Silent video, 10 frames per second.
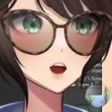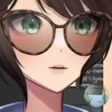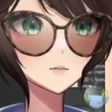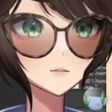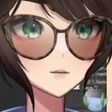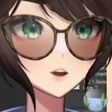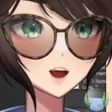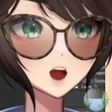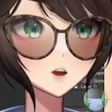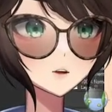or maybe
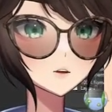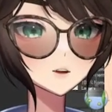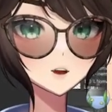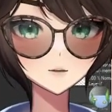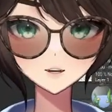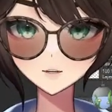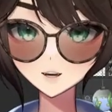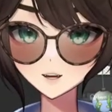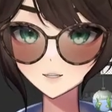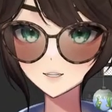I'll look up some like
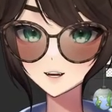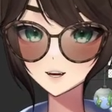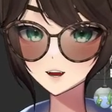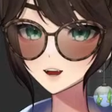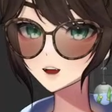free